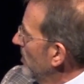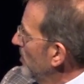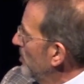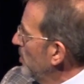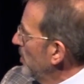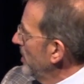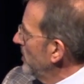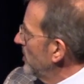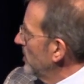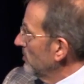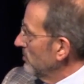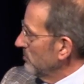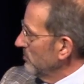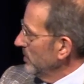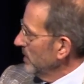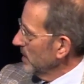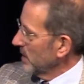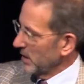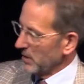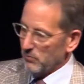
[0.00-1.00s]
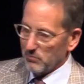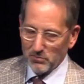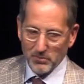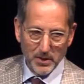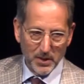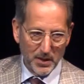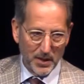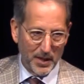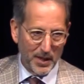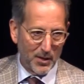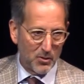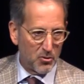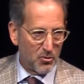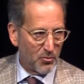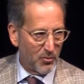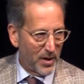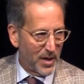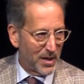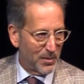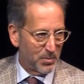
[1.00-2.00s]
points to really, really
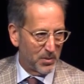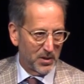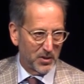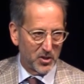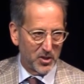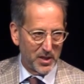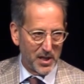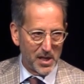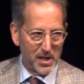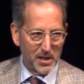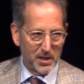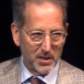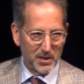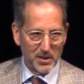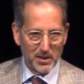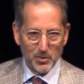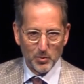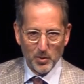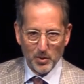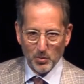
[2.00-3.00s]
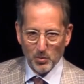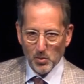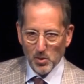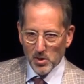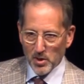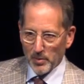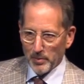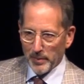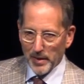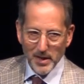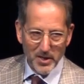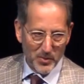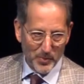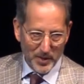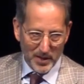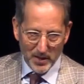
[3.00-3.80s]
incredible challenges with water management.